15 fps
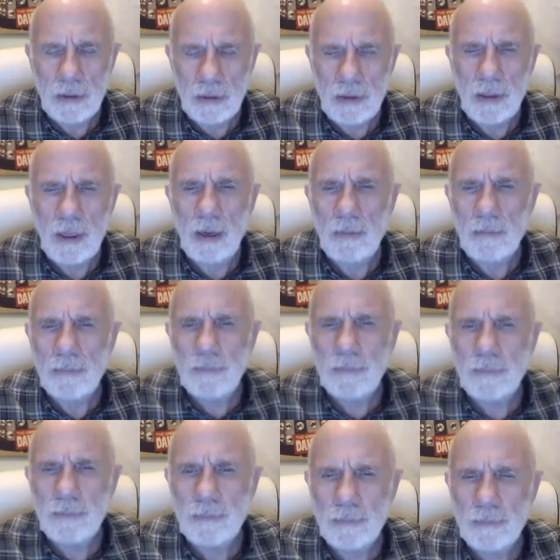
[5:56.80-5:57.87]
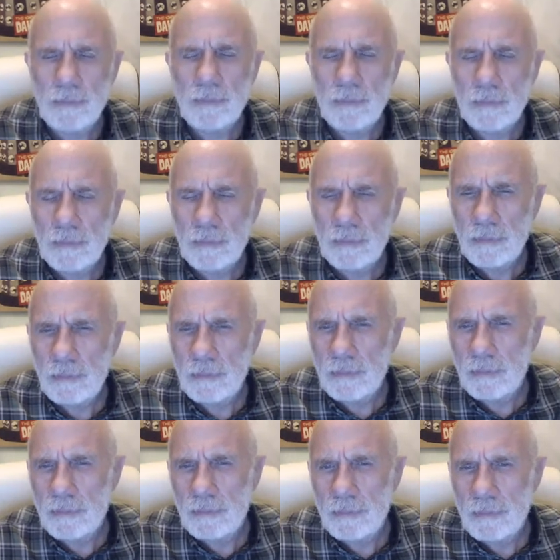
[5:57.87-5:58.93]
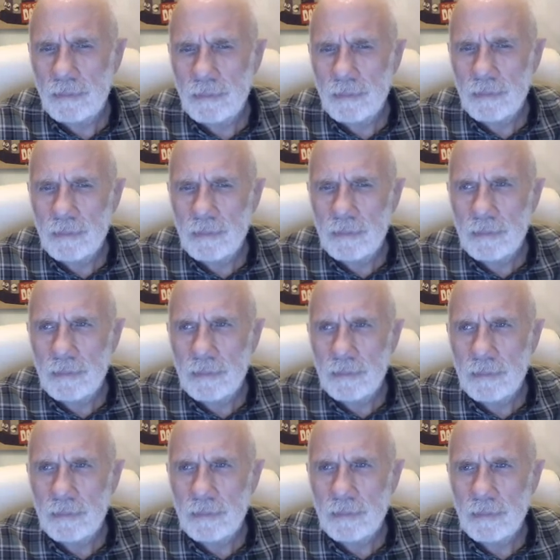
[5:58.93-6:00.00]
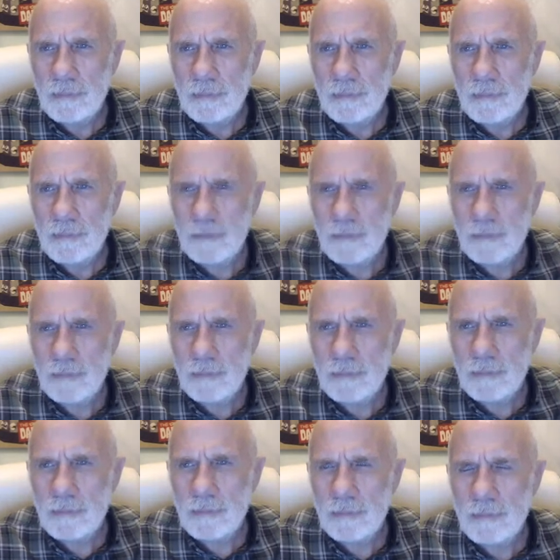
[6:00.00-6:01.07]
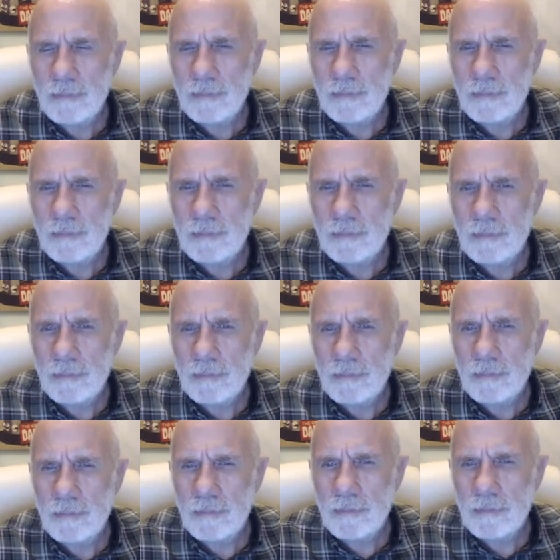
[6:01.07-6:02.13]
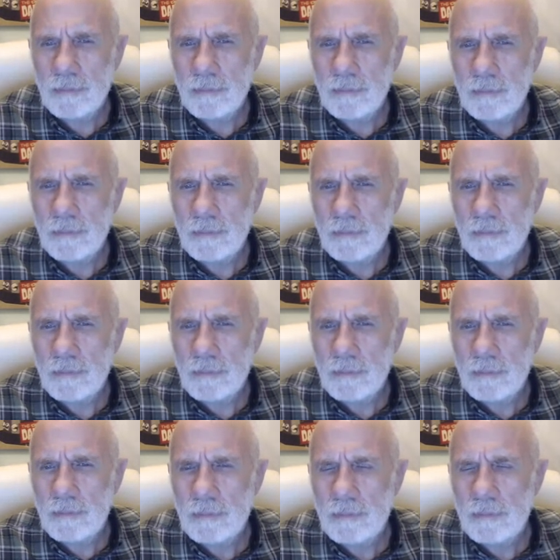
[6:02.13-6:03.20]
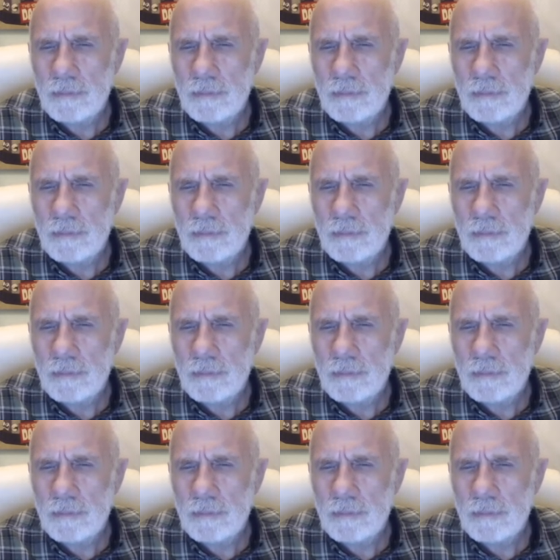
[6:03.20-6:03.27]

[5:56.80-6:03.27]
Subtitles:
No words are spoken by the person on screen.